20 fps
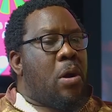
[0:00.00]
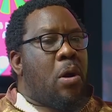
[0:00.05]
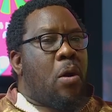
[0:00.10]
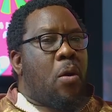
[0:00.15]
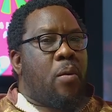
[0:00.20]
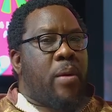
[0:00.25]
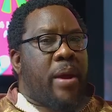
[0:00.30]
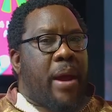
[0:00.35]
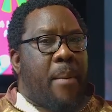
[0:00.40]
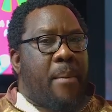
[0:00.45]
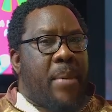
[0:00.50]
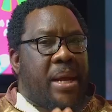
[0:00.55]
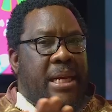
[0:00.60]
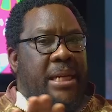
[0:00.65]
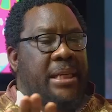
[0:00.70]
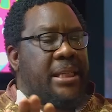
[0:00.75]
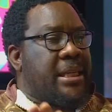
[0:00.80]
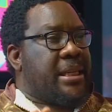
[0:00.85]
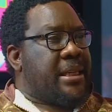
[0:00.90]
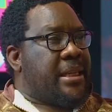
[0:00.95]
we are
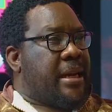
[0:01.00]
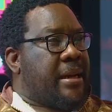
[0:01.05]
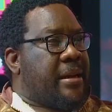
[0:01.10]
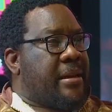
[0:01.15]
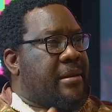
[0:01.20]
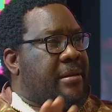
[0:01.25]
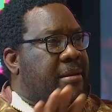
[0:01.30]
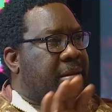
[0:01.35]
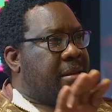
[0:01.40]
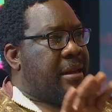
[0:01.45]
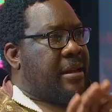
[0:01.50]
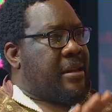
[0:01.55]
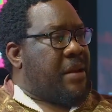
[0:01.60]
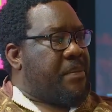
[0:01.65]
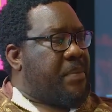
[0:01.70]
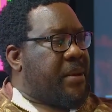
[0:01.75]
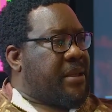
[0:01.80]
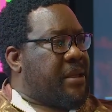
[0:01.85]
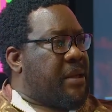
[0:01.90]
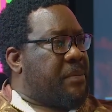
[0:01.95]
managing the risks and
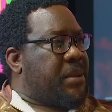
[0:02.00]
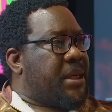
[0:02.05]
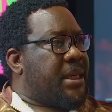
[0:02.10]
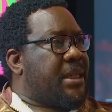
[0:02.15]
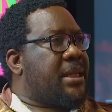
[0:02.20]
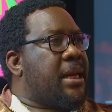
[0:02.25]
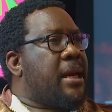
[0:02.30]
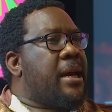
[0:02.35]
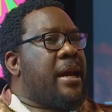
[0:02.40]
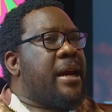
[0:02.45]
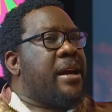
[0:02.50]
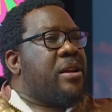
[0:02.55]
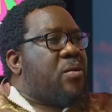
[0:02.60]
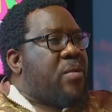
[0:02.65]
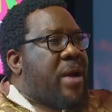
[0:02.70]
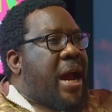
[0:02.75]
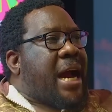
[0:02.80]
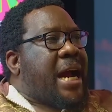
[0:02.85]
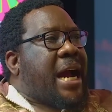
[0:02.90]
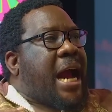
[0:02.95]
the perceptions exceptions, and
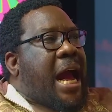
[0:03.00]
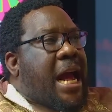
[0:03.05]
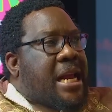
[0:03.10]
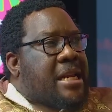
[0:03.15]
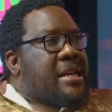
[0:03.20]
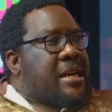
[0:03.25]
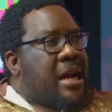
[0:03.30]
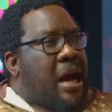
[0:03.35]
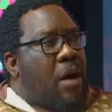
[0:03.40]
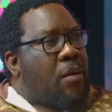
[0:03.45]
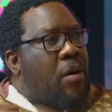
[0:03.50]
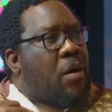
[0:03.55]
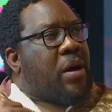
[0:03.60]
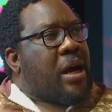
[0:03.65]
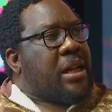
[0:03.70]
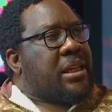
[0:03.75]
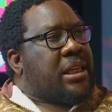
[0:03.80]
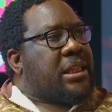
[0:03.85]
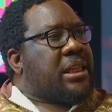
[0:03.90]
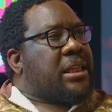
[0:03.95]
we are guarding our
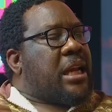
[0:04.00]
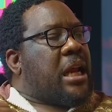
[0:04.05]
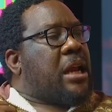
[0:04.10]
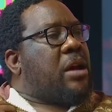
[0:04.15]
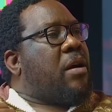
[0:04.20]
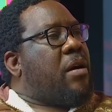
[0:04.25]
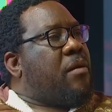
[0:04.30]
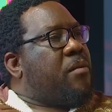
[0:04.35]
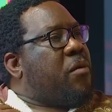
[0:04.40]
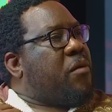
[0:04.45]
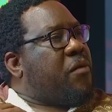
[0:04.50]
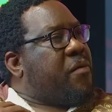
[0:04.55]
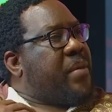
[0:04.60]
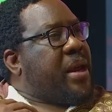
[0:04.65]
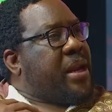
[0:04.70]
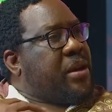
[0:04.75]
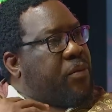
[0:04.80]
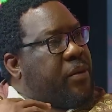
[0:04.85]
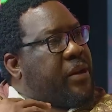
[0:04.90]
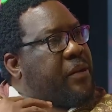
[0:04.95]
organization and our
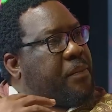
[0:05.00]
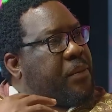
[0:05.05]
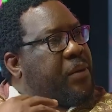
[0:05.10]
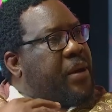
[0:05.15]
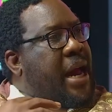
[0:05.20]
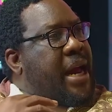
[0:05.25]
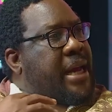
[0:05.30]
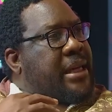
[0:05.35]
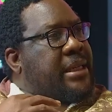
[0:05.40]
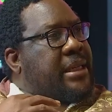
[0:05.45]
movement with pride.